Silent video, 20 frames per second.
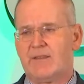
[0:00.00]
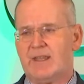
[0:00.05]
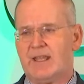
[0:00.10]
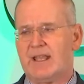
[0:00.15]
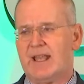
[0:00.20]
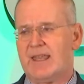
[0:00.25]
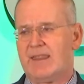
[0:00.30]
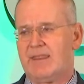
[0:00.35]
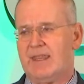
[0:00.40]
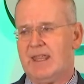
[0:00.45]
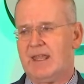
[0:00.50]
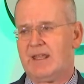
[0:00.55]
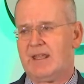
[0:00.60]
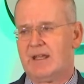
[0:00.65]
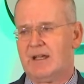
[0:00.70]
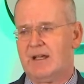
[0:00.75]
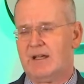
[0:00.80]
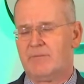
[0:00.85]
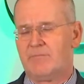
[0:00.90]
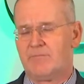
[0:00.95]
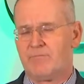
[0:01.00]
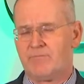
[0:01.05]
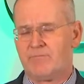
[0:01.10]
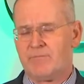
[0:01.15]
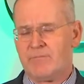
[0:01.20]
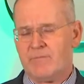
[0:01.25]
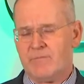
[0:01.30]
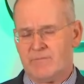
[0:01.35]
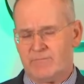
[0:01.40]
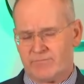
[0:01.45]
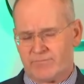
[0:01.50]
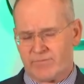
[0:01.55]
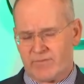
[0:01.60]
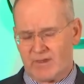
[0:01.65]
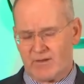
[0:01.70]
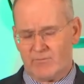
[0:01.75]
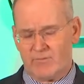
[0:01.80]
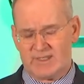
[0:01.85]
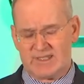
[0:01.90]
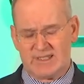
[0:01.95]
that I think
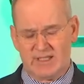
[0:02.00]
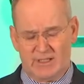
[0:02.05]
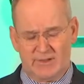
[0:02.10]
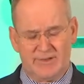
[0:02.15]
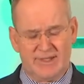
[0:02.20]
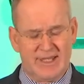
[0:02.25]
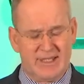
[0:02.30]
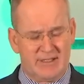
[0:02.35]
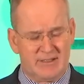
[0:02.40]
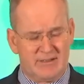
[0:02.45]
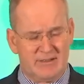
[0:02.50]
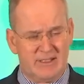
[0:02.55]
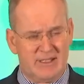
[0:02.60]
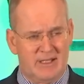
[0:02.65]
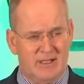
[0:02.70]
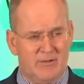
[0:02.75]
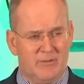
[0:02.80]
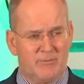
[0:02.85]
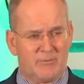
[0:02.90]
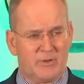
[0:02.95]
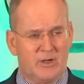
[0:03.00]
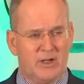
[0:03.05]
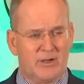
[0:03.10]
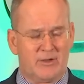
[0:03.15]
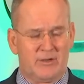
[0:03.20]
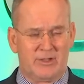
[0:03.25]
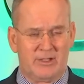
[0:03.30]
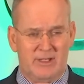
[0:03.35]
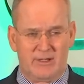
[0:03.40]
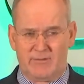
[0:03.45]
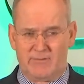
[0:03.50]
we still need, a broader,